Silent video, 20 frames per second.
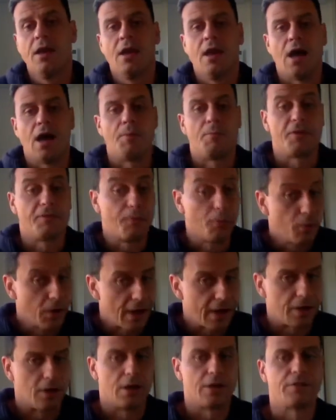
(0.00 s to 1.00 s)
Before
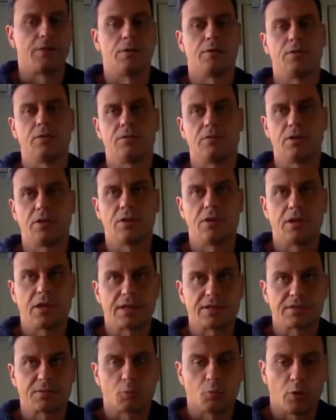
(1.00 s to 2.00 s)
AI though, you can get some
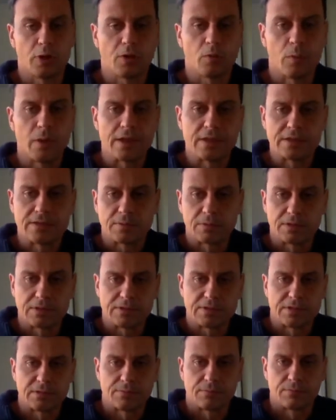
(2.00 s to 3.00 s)
quick wins with
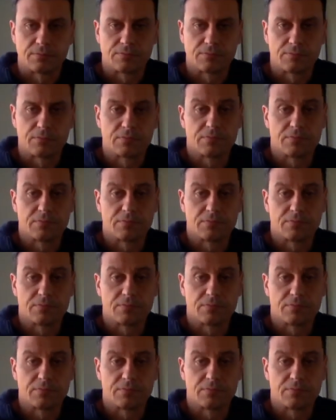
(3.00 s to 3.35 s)
some